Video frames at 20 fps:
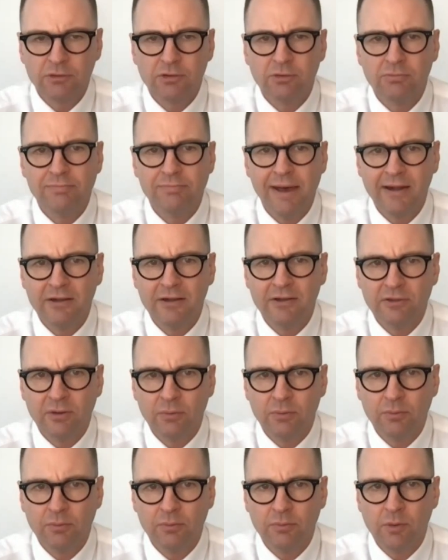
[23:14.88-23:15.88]
were some matters
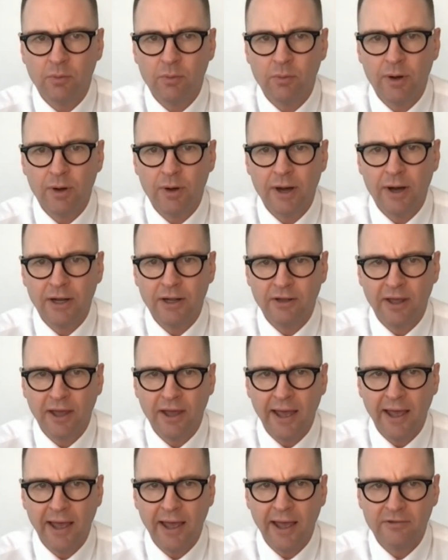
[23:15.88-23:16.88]
that were ready to
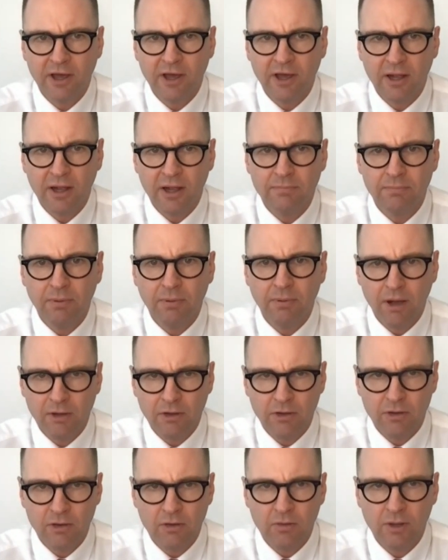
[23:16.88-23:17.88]
answer by
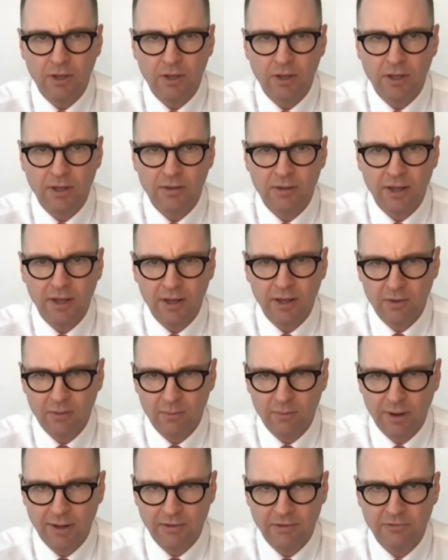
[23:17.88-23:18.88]
you in
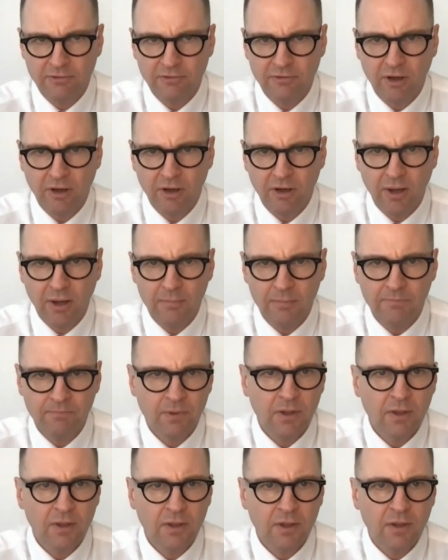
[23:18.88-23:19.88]
around this
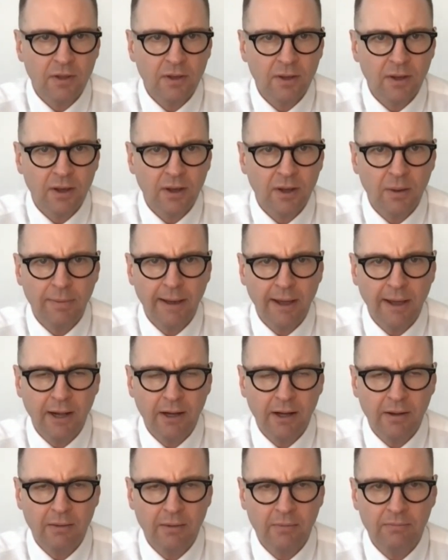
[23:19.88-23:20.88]
time
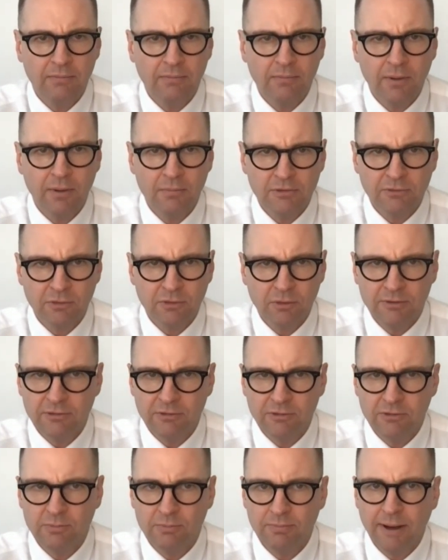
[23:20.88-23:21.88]
about a Mr. and
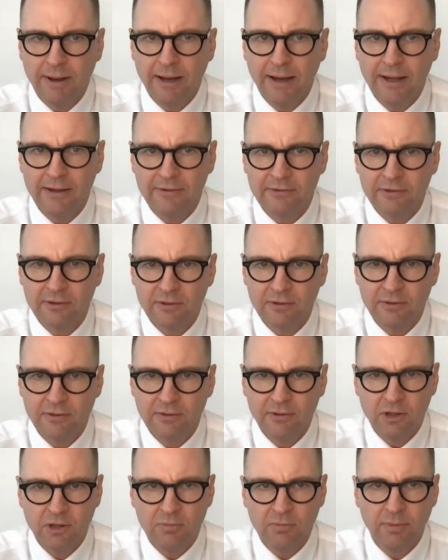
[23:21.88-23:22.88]
Mrs. Bunt that
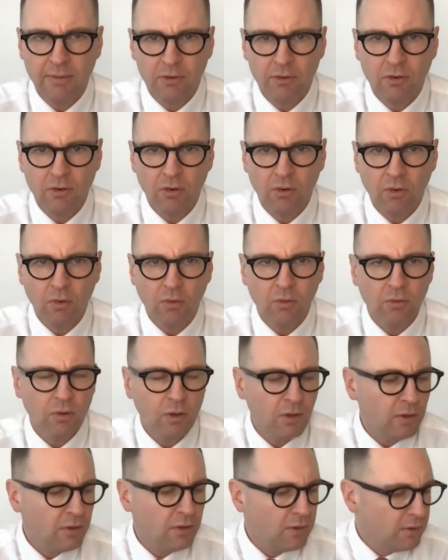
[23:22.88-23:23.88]
you may recall.
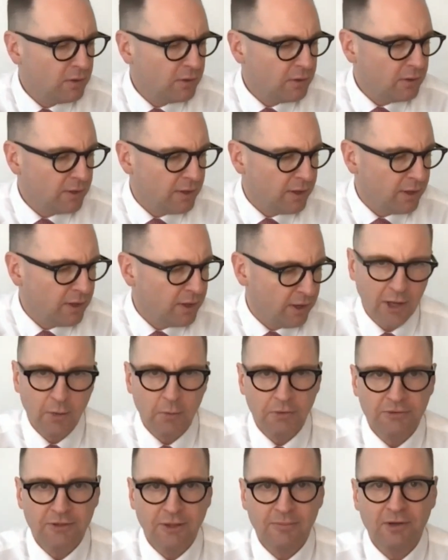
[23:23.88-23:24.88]
I know it
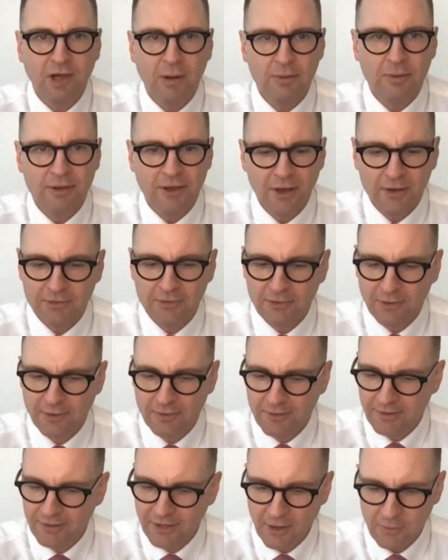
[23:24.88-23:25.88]
was some time ago,
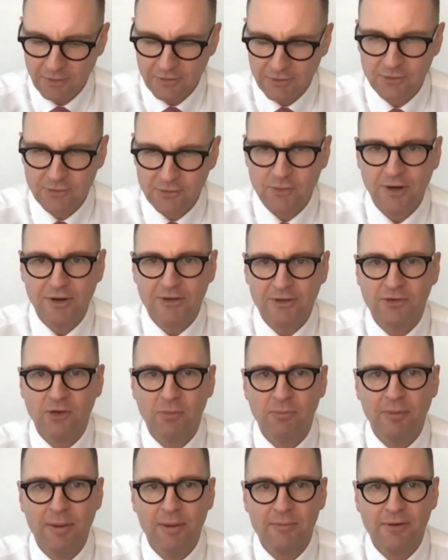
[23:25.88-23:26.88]
so I don't want to stretch your
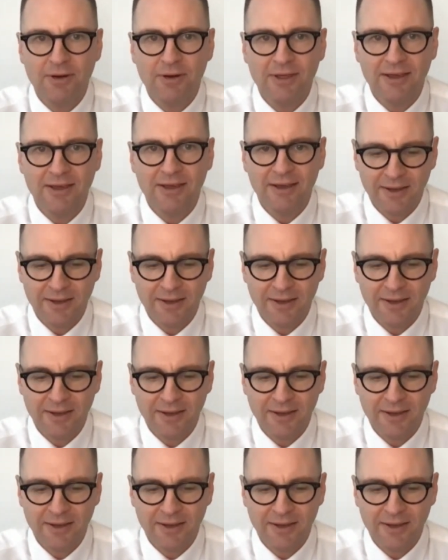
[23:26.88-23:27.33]
memory